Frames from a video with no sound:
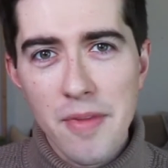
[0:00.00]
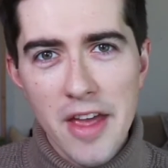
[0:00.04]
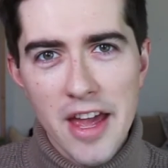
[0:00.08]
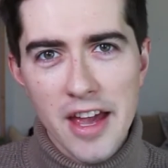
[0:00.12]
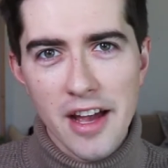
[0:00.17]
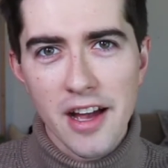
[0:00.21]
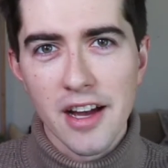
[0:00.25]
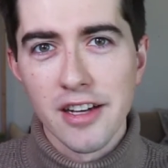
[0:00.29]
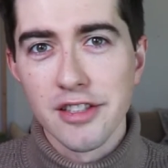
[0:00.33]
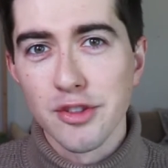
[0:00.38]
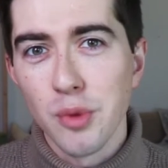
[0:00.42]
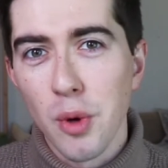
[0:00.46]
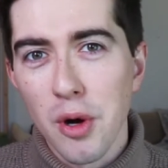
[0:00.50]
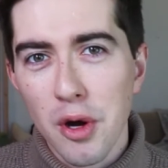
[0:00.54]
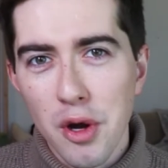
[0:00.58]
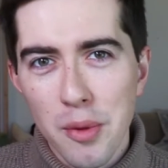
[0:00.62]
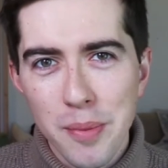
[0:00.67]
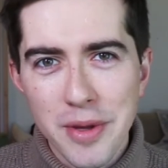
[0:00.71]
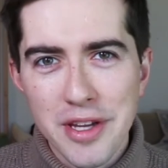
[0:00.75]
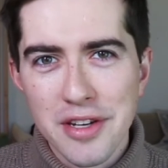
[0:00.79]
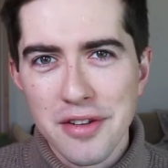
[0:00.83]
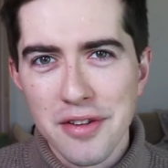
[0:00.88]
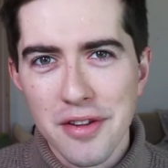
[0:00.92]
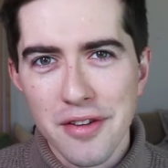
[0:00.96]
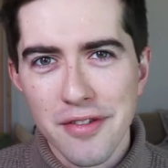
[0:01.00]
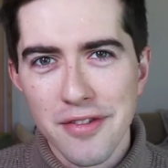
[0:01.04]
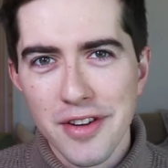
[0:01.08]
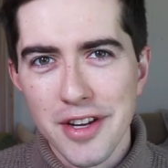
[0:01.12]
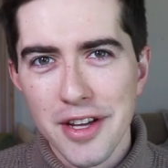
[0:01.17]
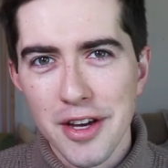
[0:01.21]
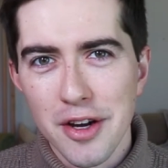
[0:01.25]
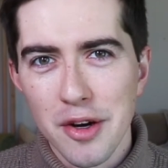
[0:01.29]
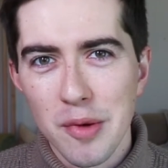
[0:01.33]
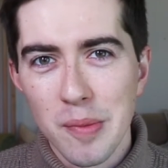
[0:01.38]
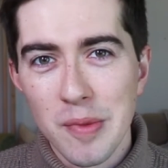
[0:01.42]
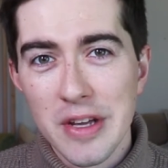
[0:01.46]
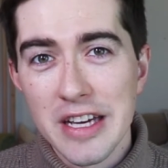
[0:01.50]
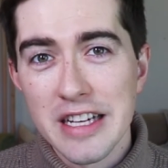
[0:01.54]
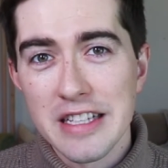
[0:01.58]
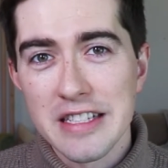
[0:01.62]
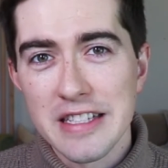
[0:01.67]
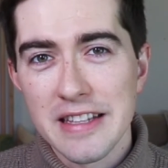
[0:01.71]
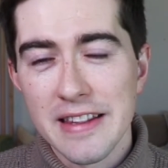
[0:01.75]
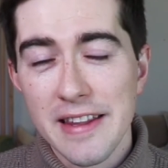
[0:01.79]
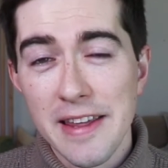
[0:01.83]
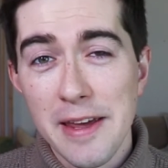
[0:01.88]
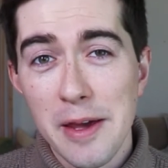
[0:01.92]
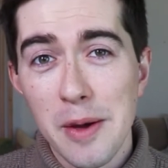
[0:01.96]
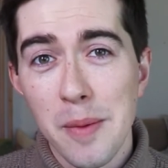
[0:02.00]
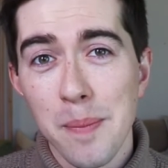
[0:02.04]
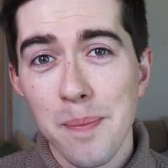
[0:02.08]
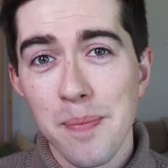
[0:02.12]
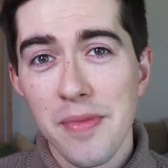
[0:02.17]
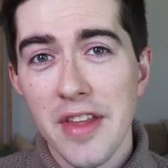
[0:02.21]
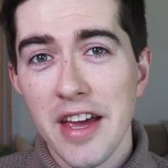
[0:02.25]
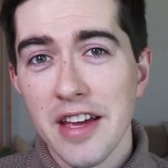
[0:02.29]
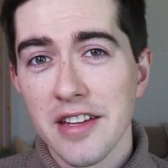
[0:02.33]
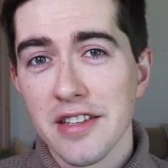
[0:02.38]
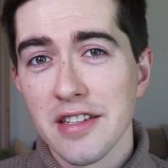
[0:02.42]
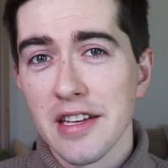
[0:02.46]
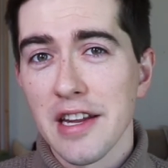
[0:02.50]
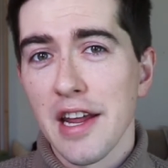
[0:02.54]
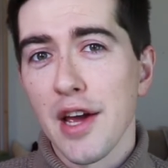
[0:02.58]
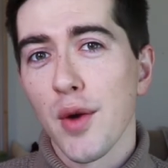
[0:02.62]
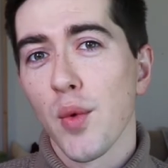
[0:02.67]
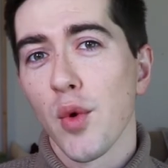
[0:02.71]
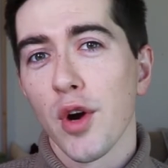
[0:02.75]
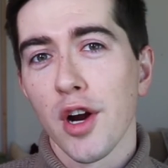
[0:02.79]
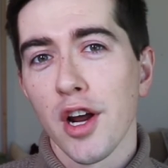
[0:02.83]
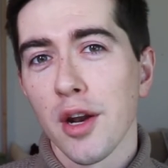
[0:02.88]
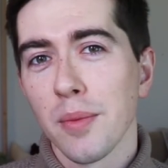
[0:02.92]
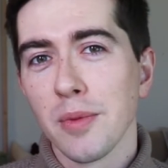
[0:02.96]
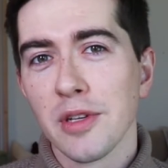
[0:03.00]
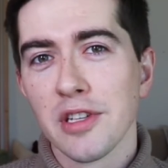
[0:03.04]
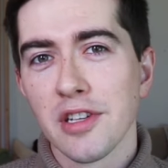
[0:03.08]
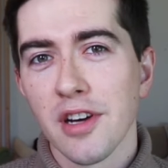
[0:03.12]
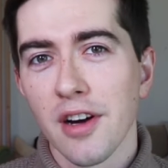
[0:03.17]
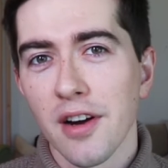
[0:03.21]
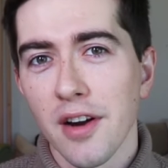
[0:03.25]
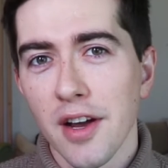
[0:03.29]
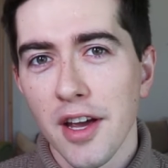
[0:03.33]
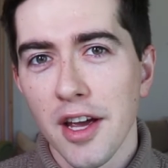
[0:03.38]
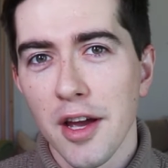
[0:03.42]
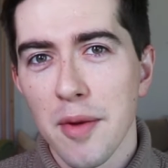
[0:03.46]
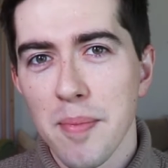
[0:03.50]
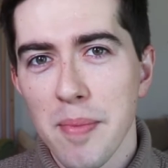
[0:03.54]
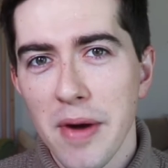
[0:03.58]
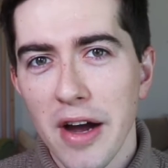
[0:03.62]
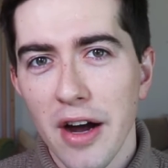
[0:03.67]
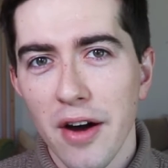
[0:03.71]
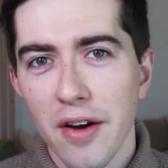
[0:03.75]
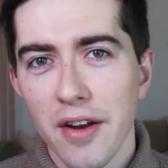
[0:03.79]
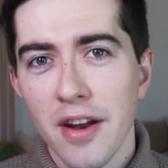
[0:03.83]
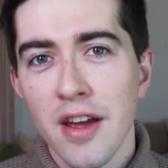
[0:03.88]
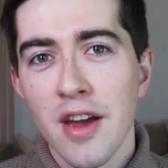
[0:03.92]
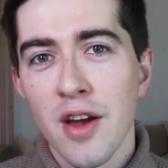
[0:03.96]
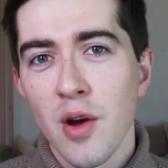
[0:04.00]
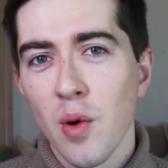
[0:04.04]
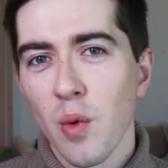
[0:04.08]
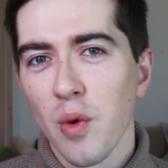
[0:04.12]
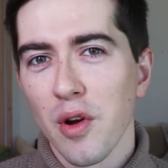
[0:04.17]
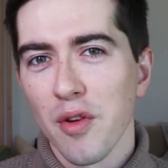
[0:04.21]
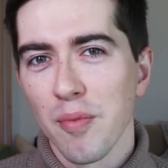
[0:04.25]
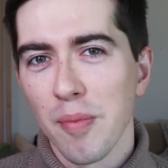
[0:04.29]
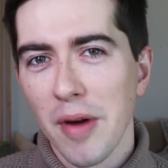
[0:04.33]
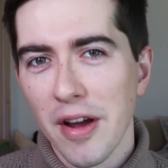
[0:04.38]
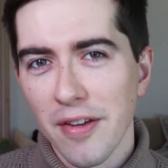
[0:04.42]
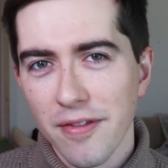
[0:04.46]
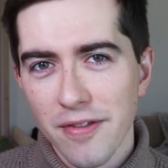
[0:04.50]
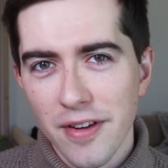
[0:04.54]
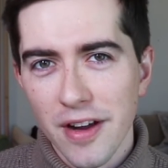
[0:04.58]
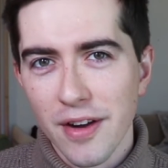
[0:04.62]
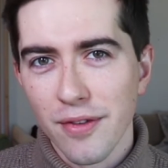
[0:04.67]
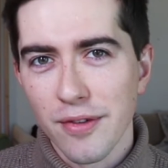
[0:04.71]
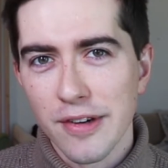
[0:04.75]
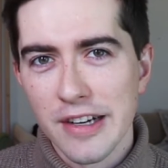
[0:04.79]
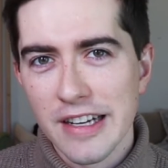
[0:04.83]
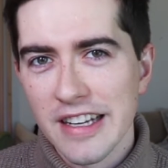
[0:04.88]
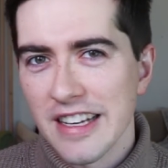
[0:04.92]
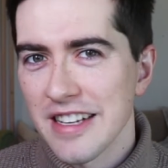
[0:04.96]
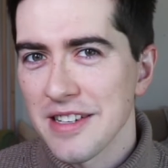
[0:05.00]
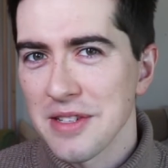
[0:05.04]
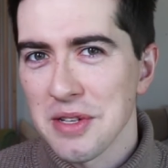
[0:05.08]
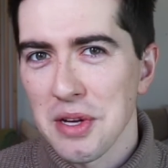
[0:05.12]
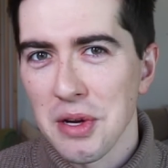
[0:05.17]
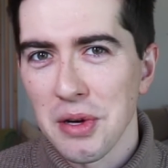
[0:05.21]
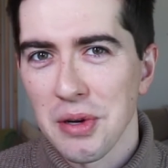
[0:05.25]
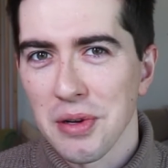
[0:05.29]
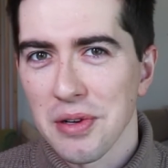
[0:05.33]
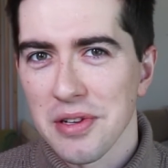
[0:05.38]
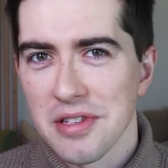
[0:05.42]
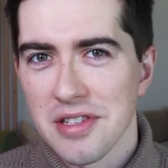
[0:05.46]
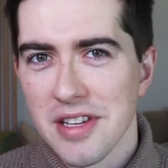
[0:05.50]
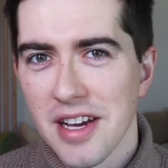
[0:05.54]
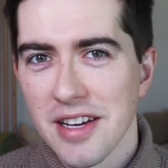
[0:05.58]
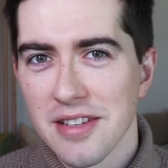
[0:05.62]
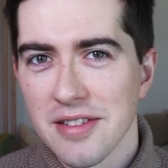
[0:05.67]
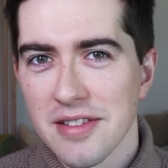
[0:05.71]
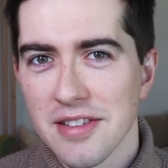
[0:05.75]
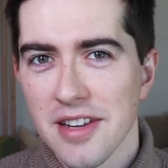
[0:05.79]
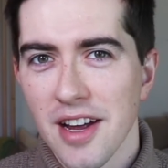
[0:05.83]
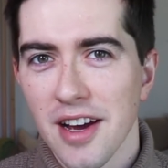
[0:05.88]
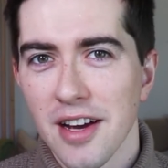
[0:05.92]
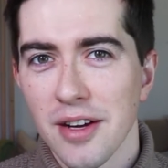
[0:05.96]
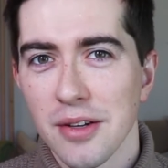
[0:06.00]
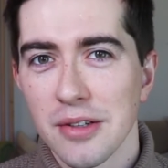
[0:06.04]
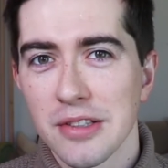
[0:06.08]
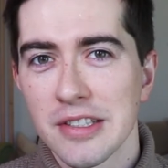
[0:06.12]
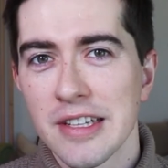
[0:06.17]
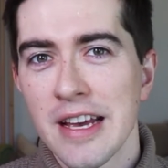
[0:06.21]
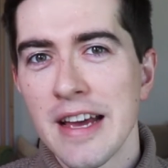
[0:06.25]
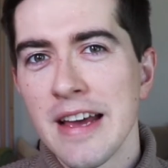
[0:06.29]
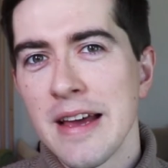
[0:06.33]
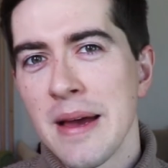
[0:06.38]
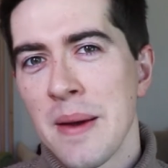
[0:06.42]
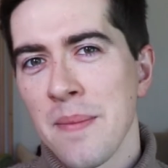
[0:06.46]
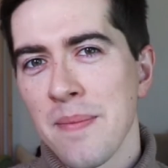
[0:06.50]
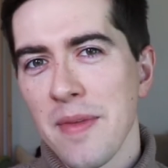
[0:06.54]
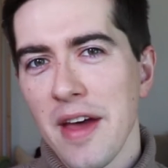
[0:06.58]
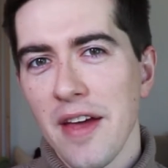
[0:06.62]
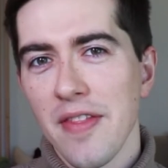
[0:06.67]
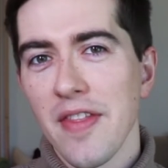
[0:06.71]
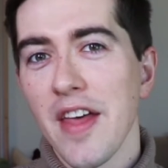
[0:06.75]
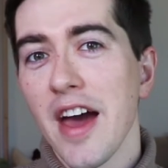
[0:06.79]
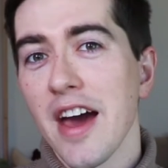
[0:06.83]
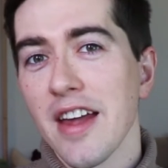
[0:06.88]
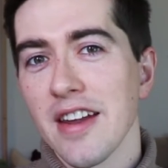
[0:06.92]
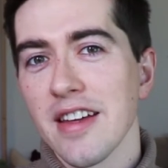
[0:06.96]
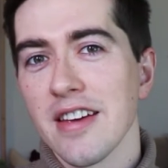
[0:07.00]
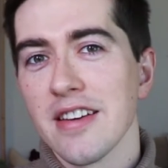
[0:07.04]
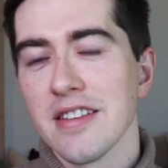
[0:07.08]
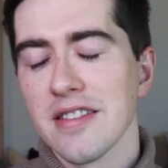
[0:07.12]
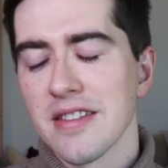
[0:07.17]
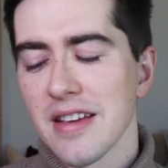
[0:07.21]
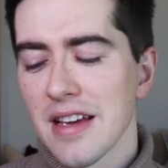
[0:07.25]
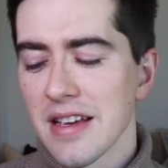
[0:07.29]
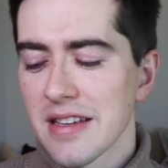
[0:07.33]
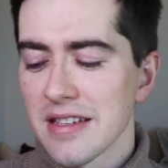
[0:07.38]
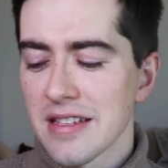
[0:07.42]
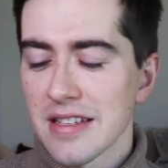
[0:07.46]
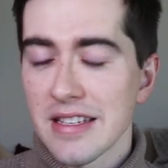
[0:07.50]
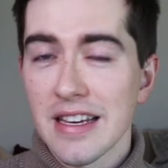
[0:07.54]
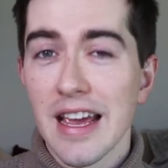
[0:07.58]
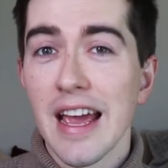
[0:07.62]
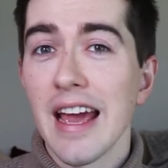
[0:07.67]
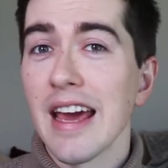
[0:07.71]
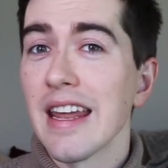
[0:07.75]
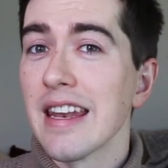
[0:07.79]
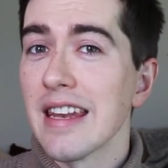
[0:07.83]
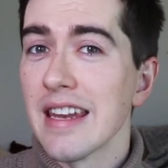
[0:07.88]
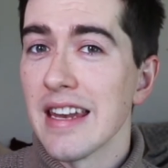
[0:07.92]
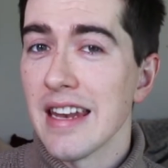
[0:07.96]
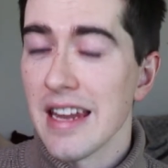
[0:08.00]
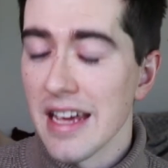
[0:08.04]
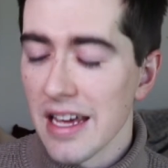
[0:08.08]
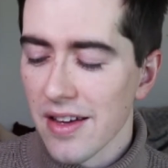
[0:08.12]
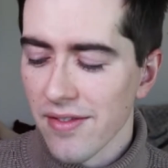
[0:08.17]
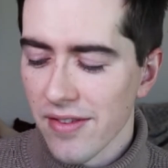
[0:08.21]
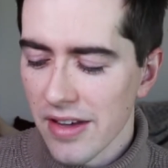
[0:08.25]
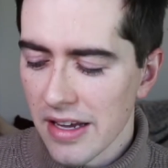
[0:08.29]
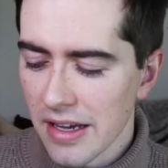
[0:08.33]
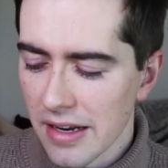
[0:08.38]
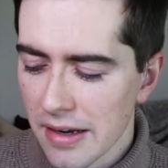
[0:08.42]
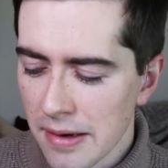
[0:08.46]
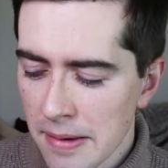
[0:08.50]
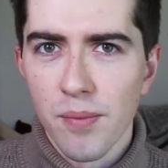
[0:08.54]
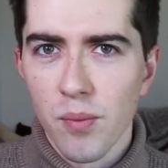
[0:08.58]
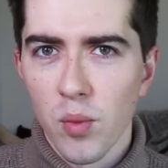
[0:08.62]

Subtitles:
Hey guys, welcome into the video. It's Liam, and today we're going to be talking about one of my favorite interior design styles, and that is Scandinavian.